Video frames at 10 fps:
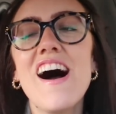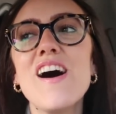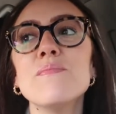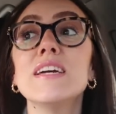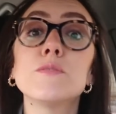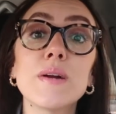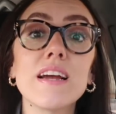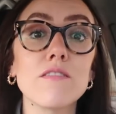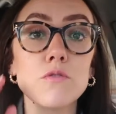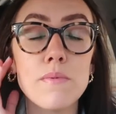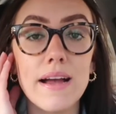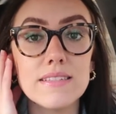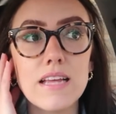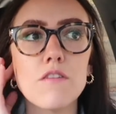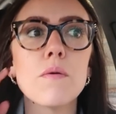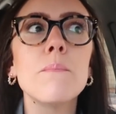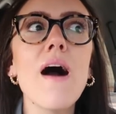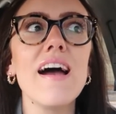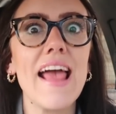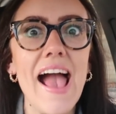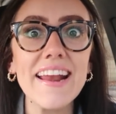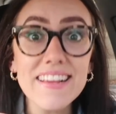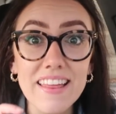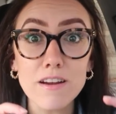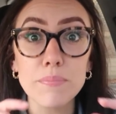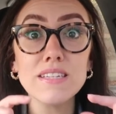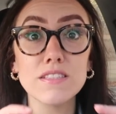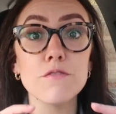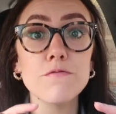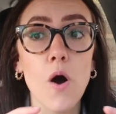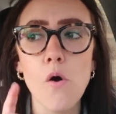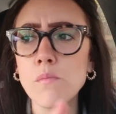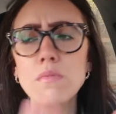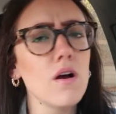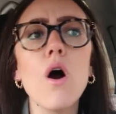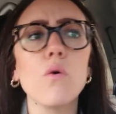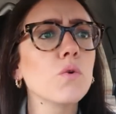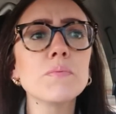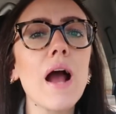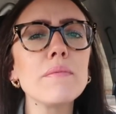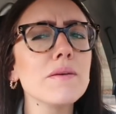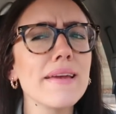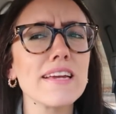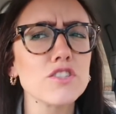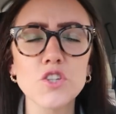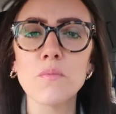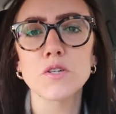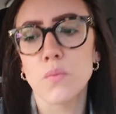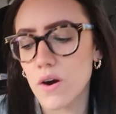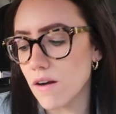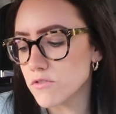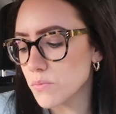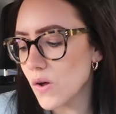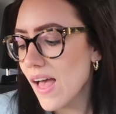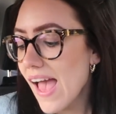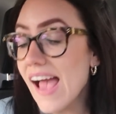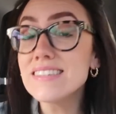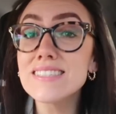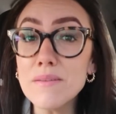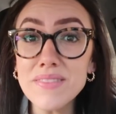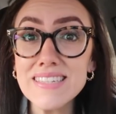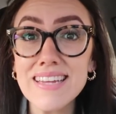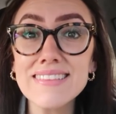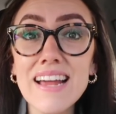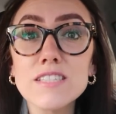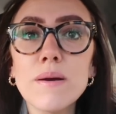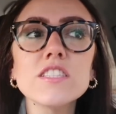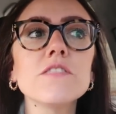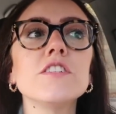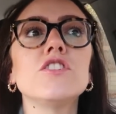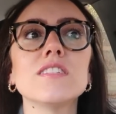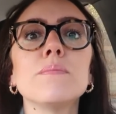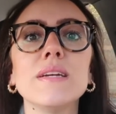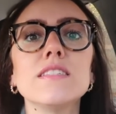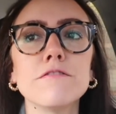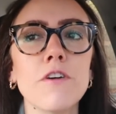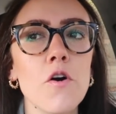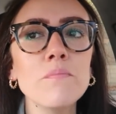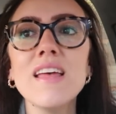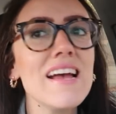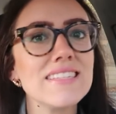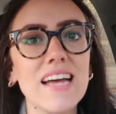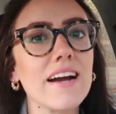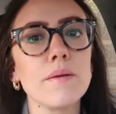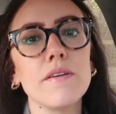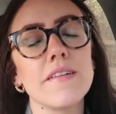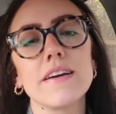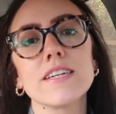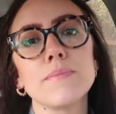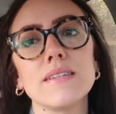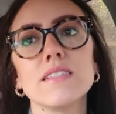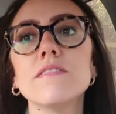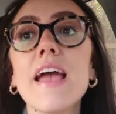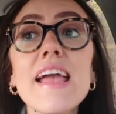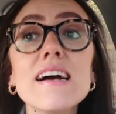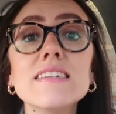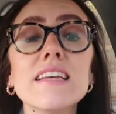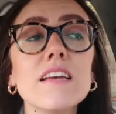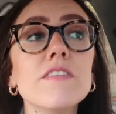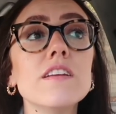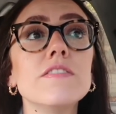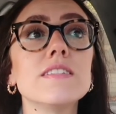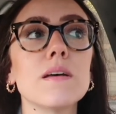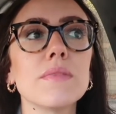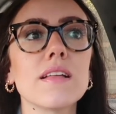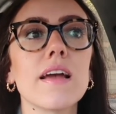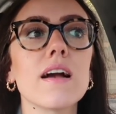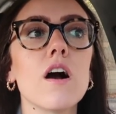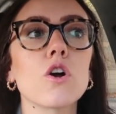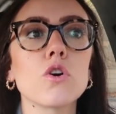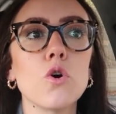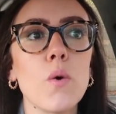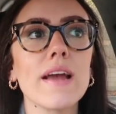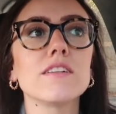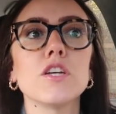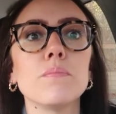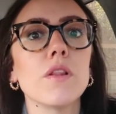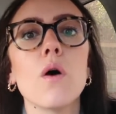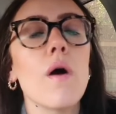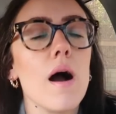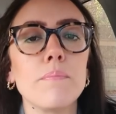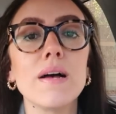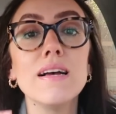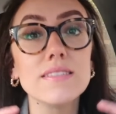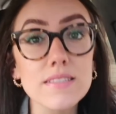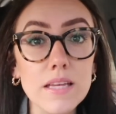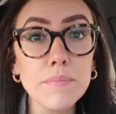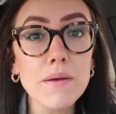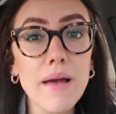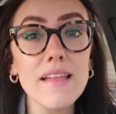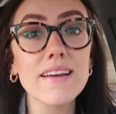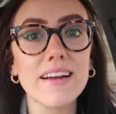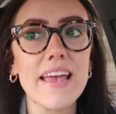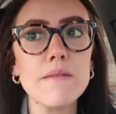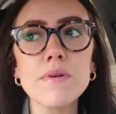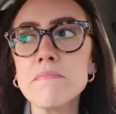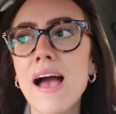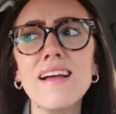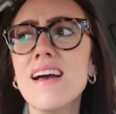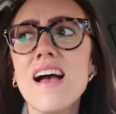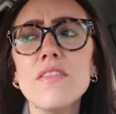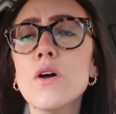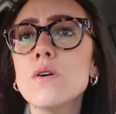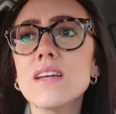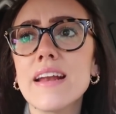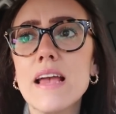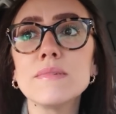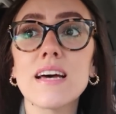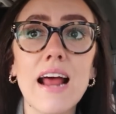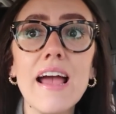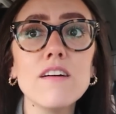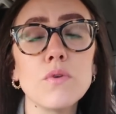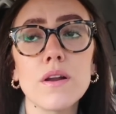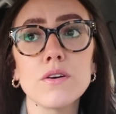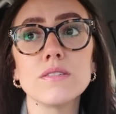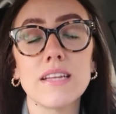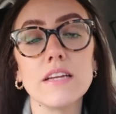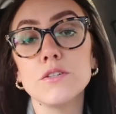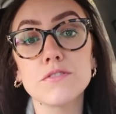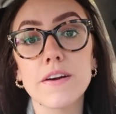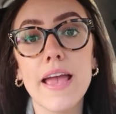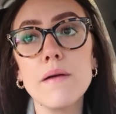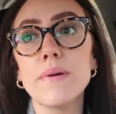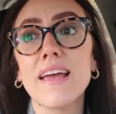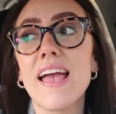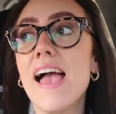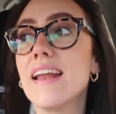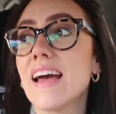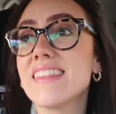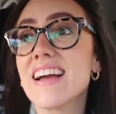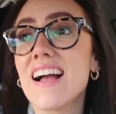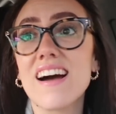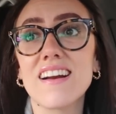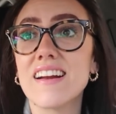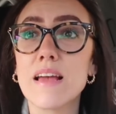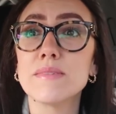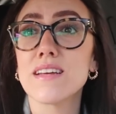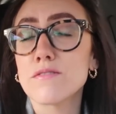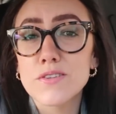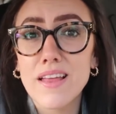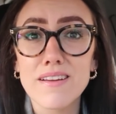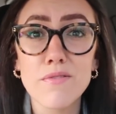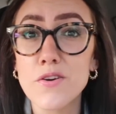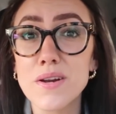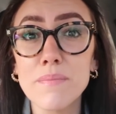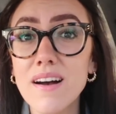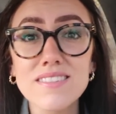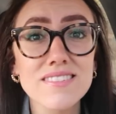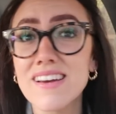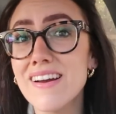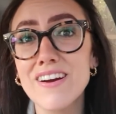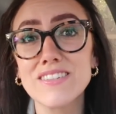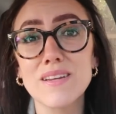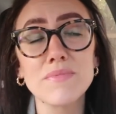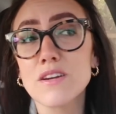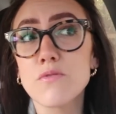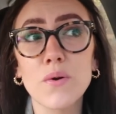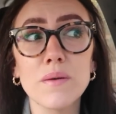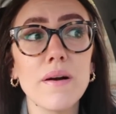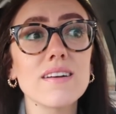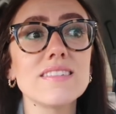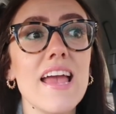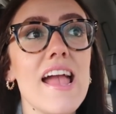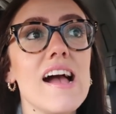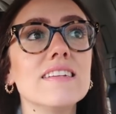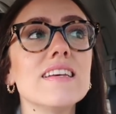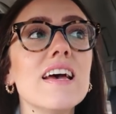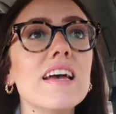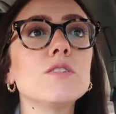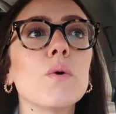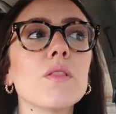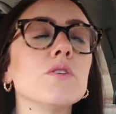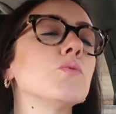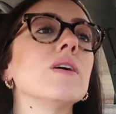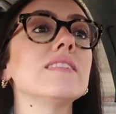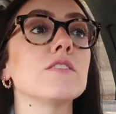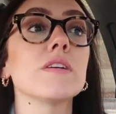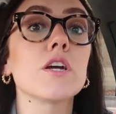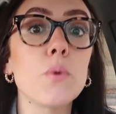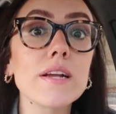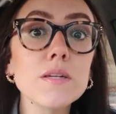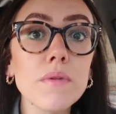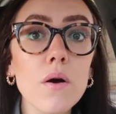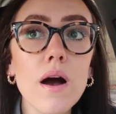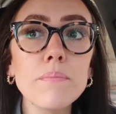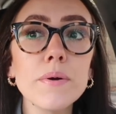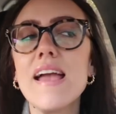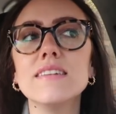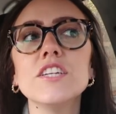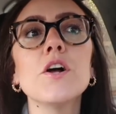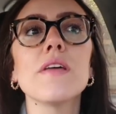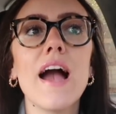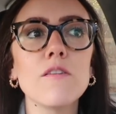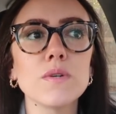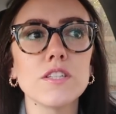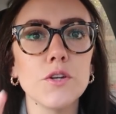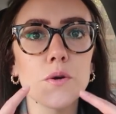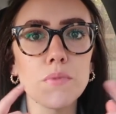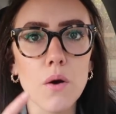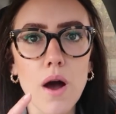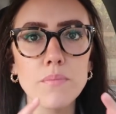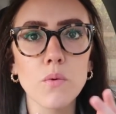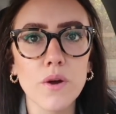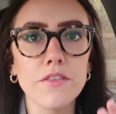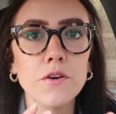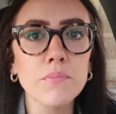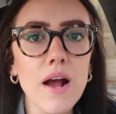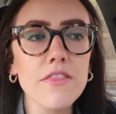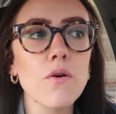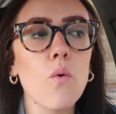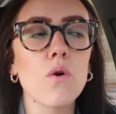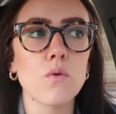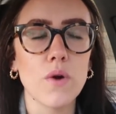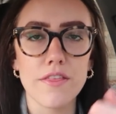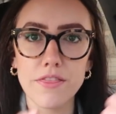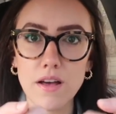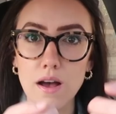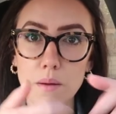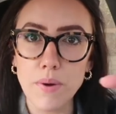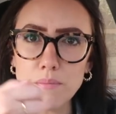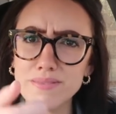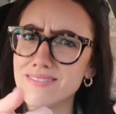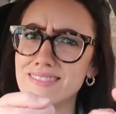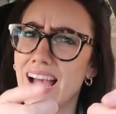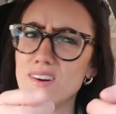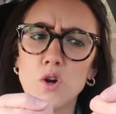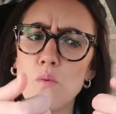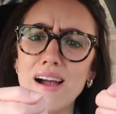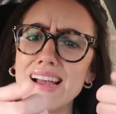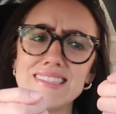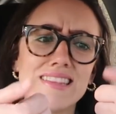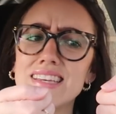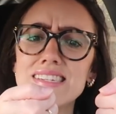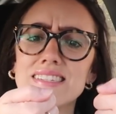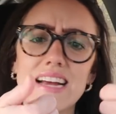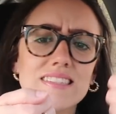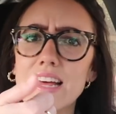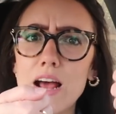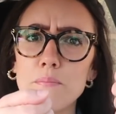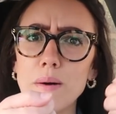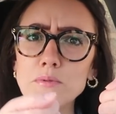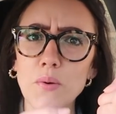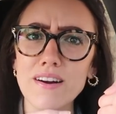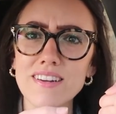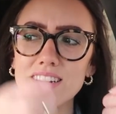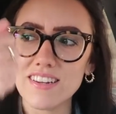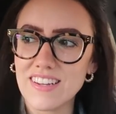It's pretty comfortable by itself, but adding like a piece of foam, oh, would probably make it so much more comfortable. And some things like that, especially if it's just a piece of foam, is not gonna be very expensive. And even if it's something like a quick to blow up sleeping mat, like a camping mat, those on Amazon, I have one of those that I use for camping, and I think I got it on Amazon for like 30 bucks or something, 40 bucks. And it's one of those ones that's really quick to blow up. And you know, they have ones that you can blow up with your breath or with a pump. I don't know why I did this. That's not how pumps work.